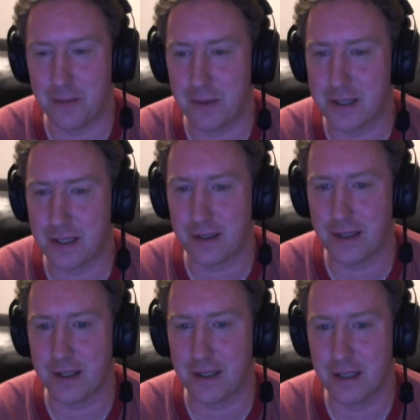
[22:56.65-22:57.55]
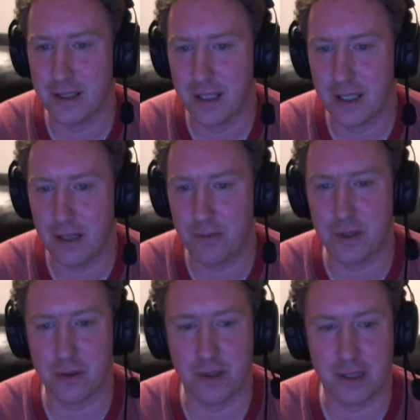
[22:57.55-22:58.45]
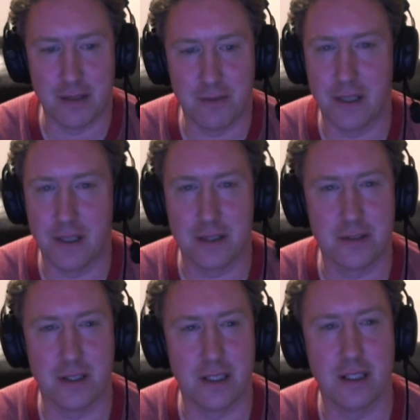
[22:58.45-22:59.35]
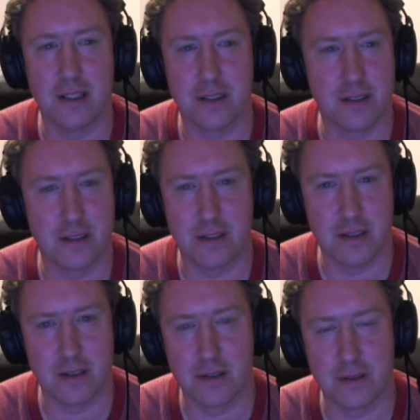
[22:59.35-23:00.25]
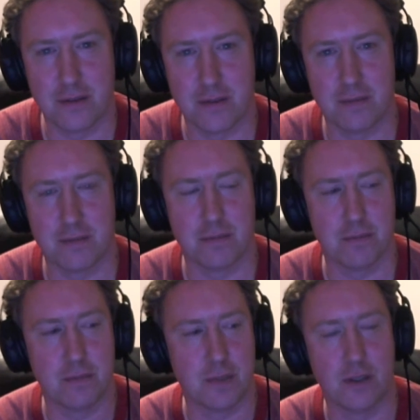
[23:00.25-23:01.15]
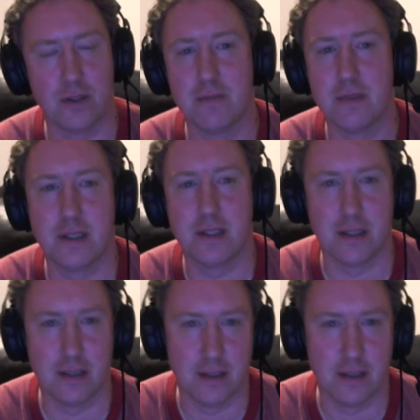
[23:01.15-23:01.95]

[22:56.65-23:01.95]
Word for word: What is it? The if you don't learn from history, it's, you're doomed to